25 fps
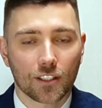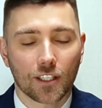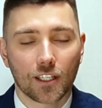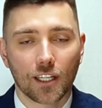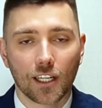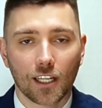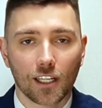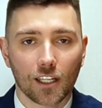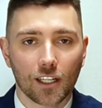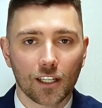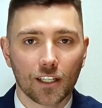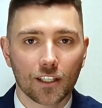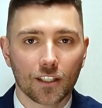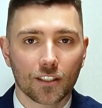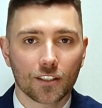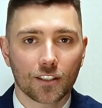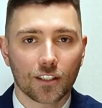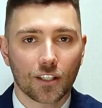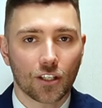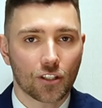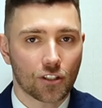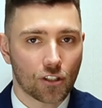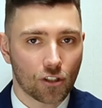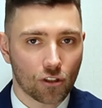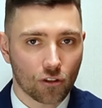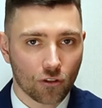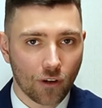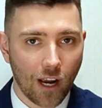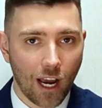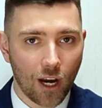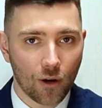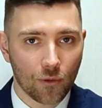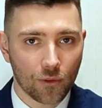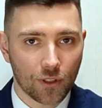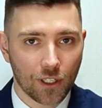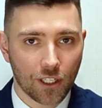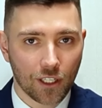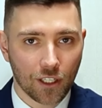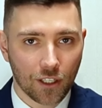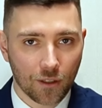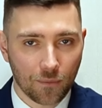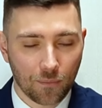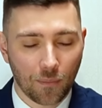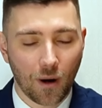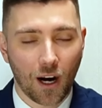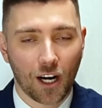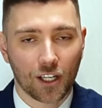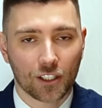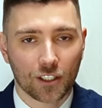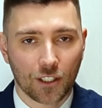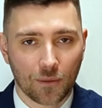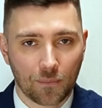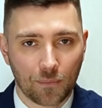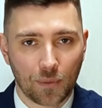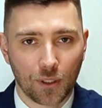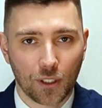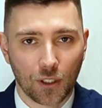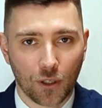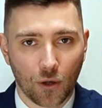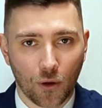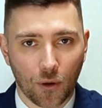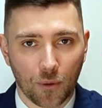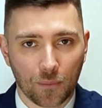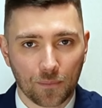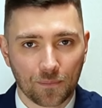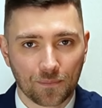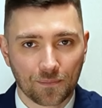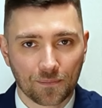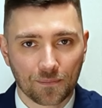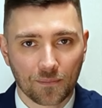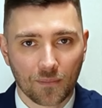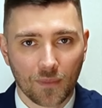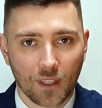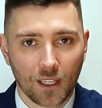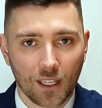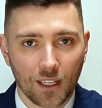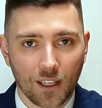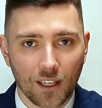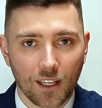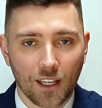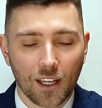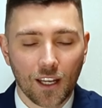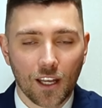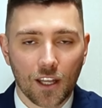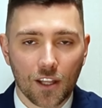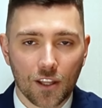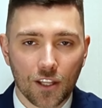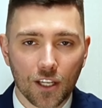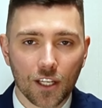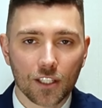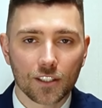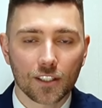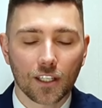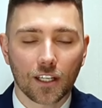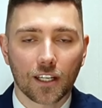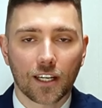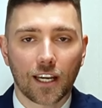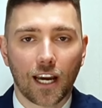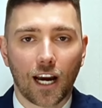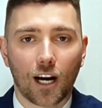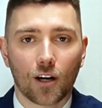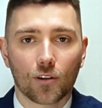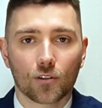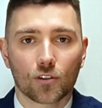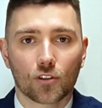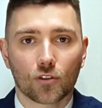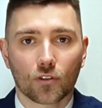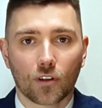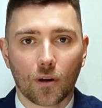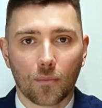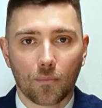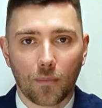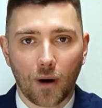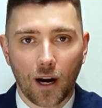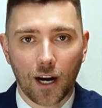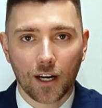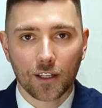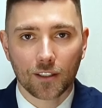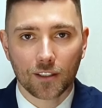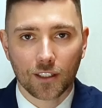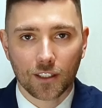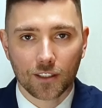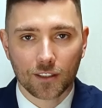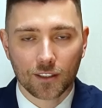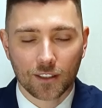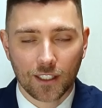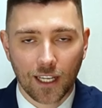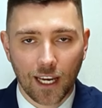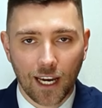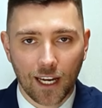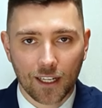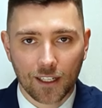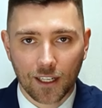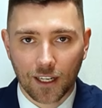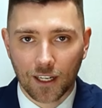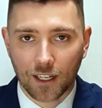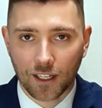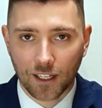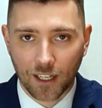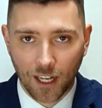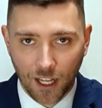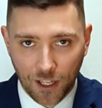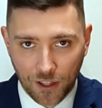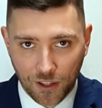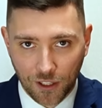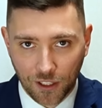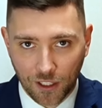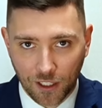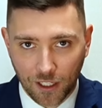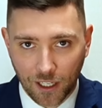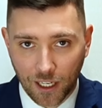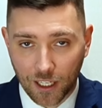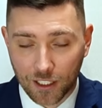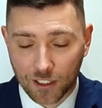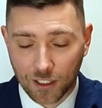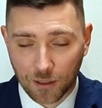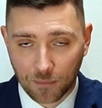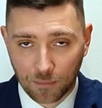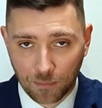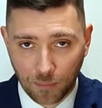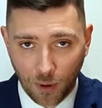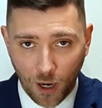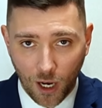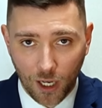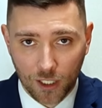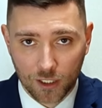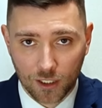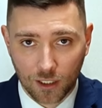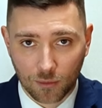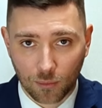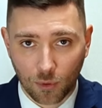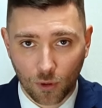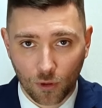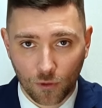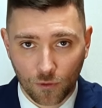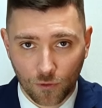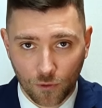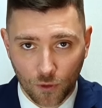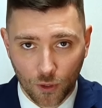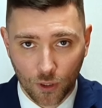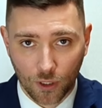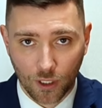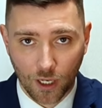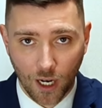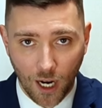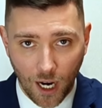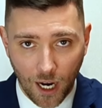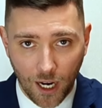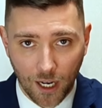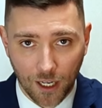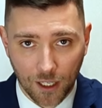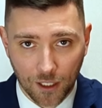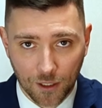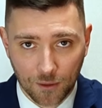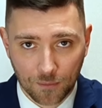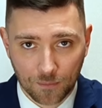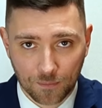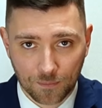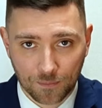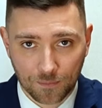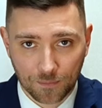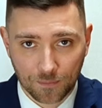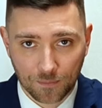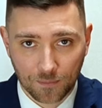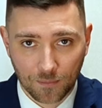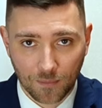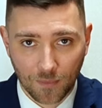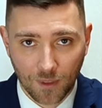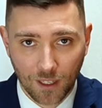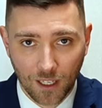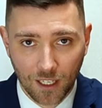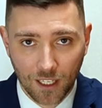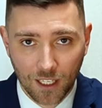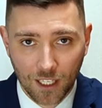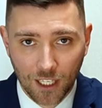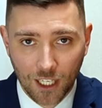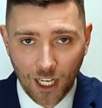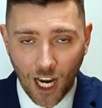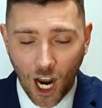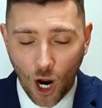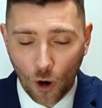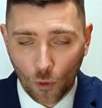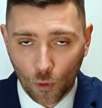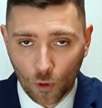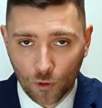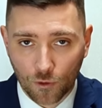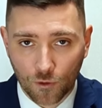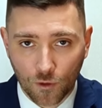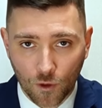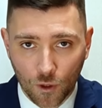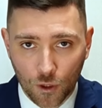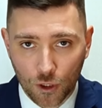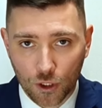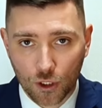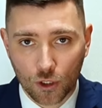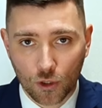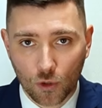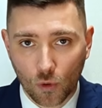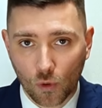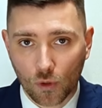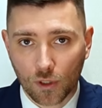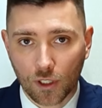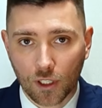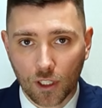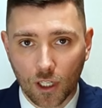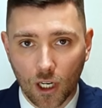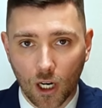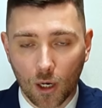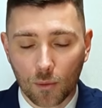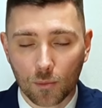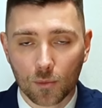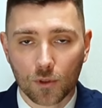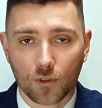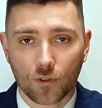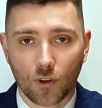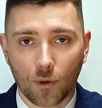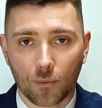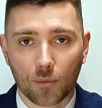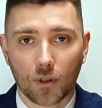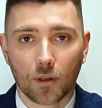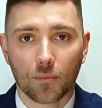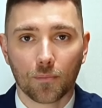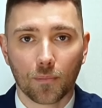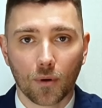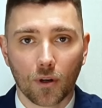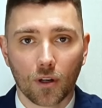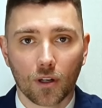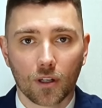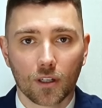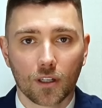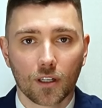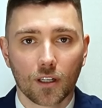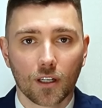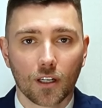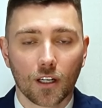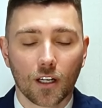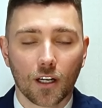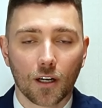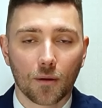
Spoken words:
healings surrounding Padre Pio. These accounts remind us that nothing is impossible for God. Our first story comes from the book